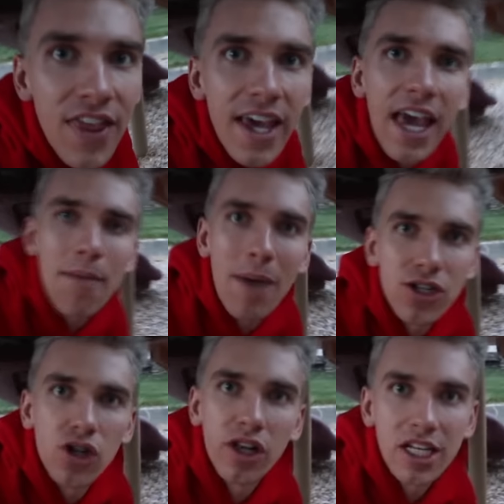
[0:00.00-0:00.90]
The Game
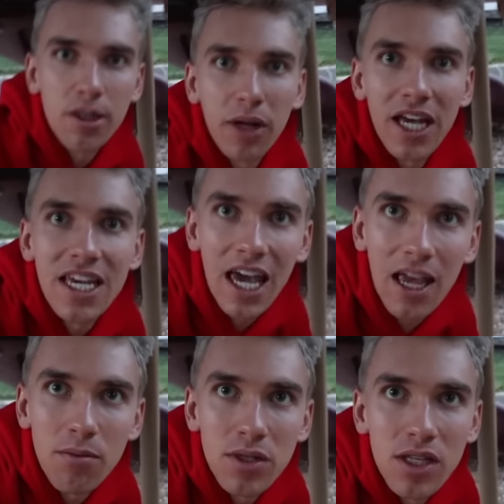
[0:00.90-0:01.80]
Master likes to play
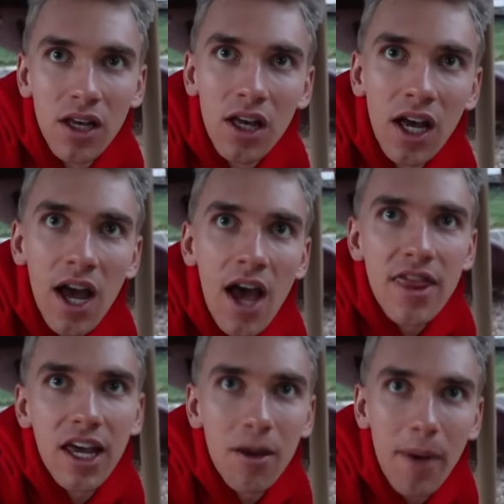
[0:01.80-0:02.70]
games. Yeah.
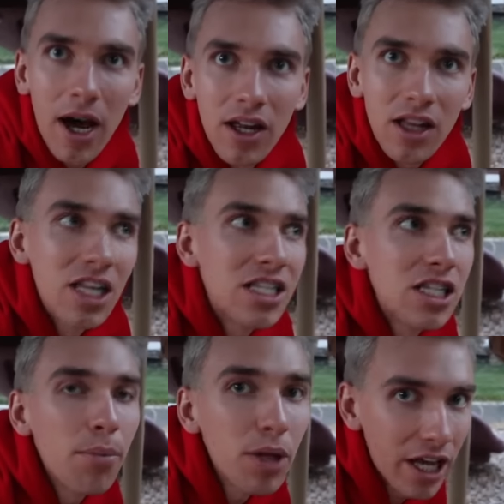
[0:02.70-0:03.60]
Think about it. This
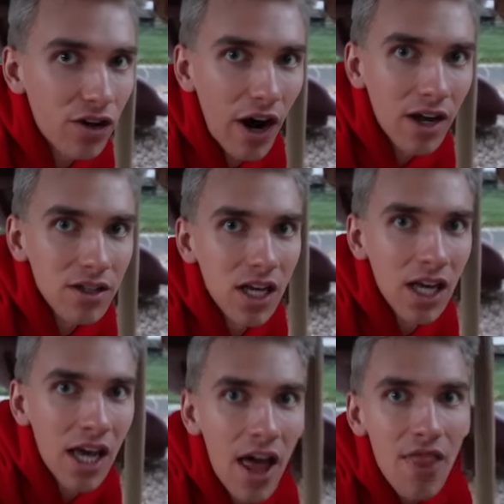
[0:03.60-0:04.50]
is a playground.
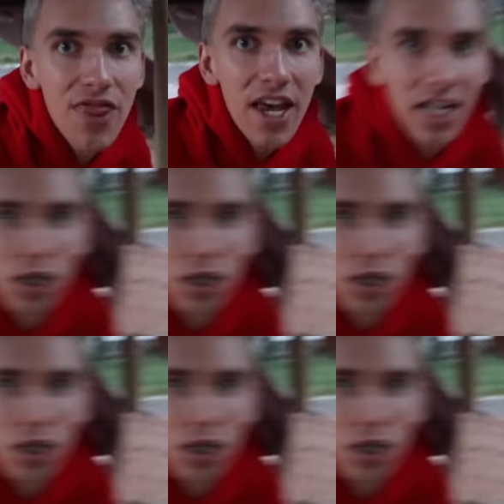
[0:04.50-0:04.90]
This oh